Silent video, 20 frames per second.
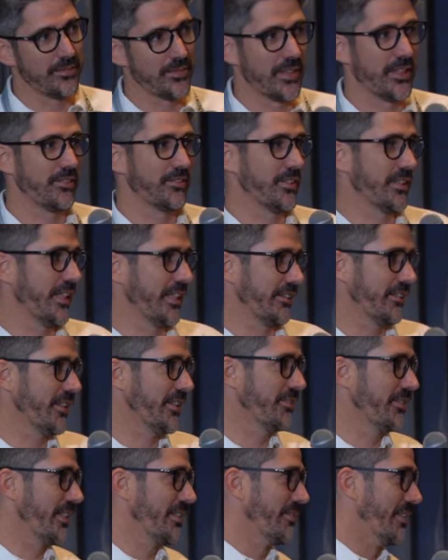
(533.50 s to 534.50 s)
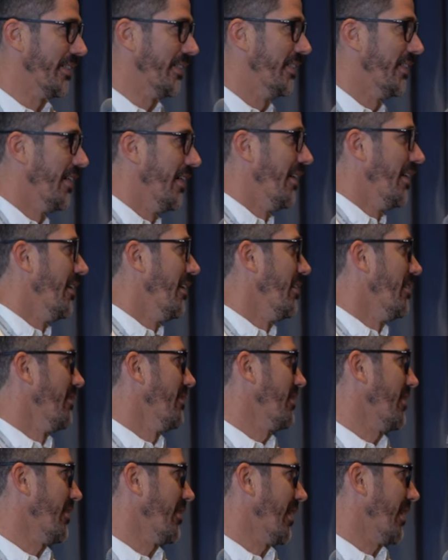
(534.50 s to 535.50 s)
and I was like, oh, wait a minute.
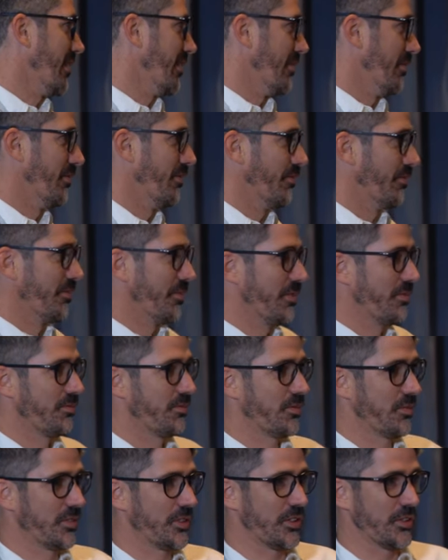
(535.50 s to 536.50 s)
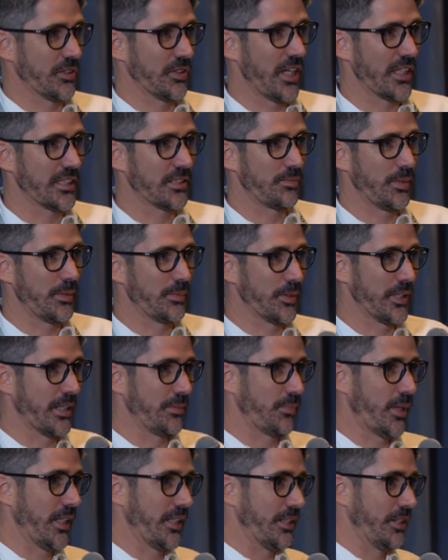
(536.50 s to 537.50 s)
Okay, there's lots of people
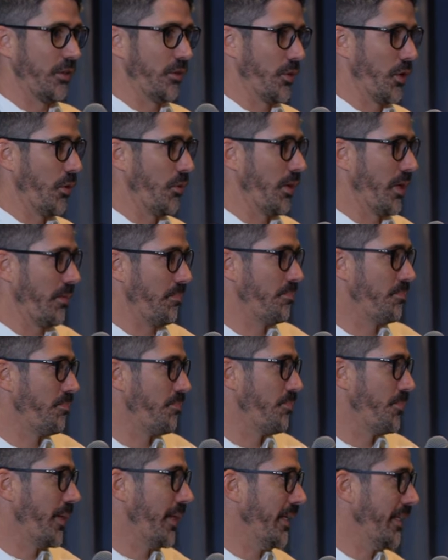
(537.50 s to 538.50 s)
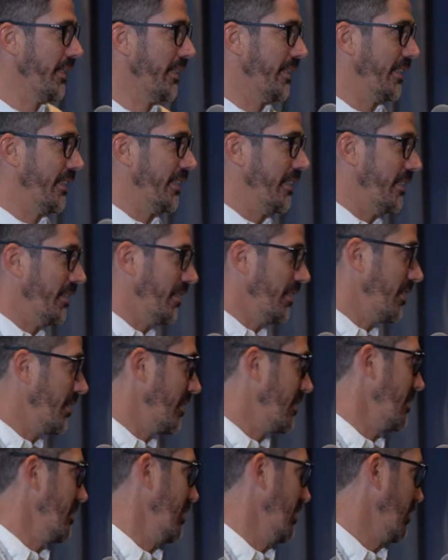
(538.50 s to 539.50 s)
that probably don't know what a PID
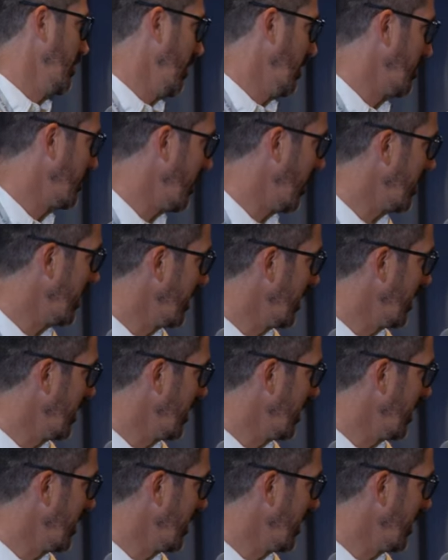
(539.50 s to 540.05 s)
is. And so I tried to